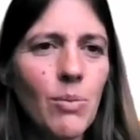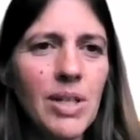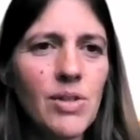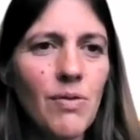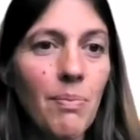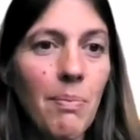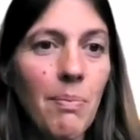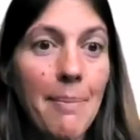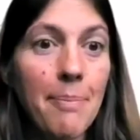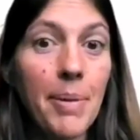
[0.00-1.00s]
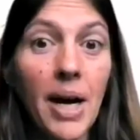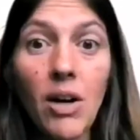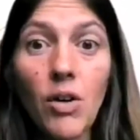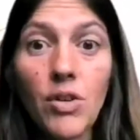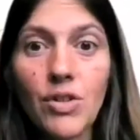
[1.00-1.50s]
sort of map
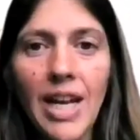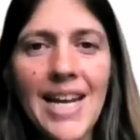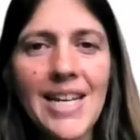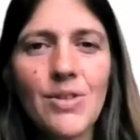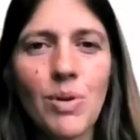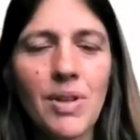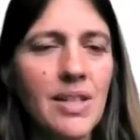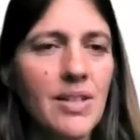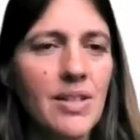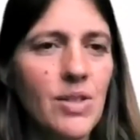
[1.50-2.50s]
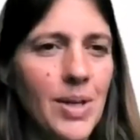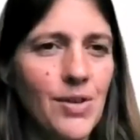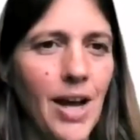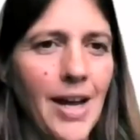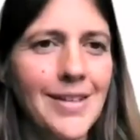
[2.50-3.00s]
biological age within
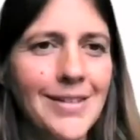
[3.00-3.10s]
TwinsUK.